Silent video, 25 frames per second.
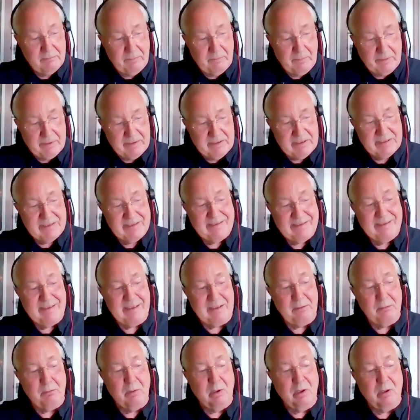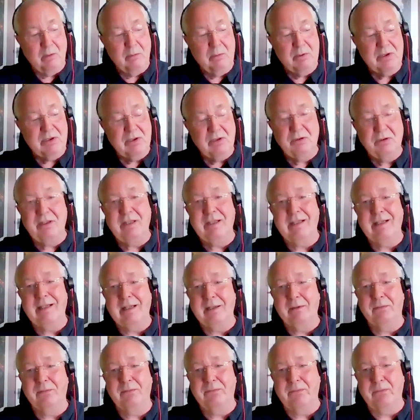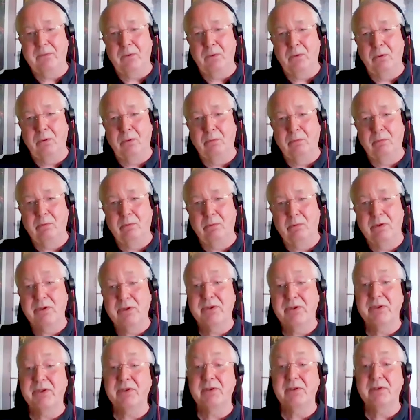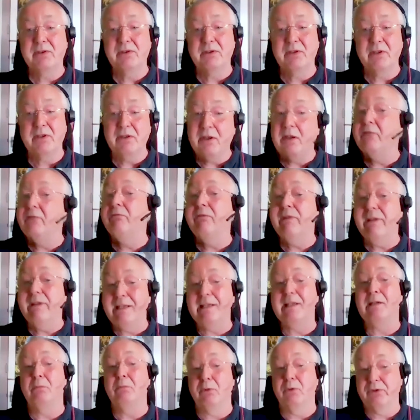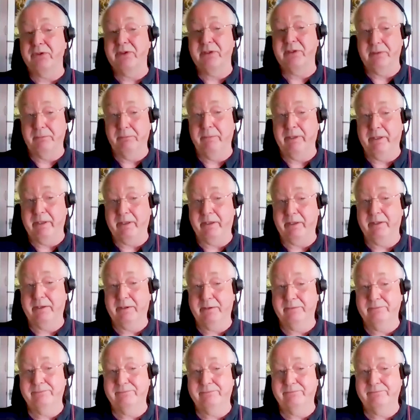basically what I was looking out for was, do they really want it back?